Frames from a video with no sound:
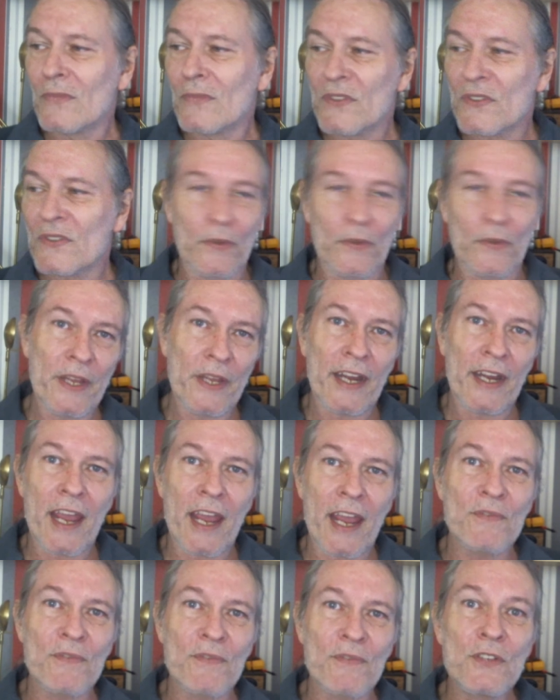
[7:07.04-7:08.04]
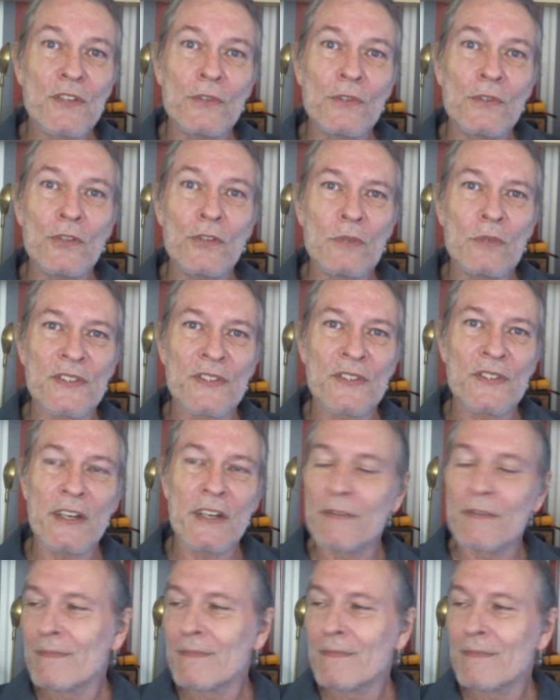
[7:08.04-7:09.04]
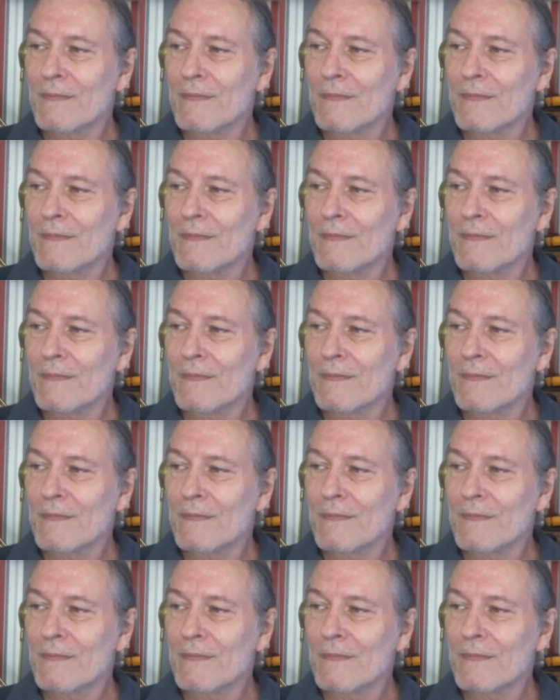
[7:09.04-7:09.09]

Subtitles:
So that I have 2 new ones here.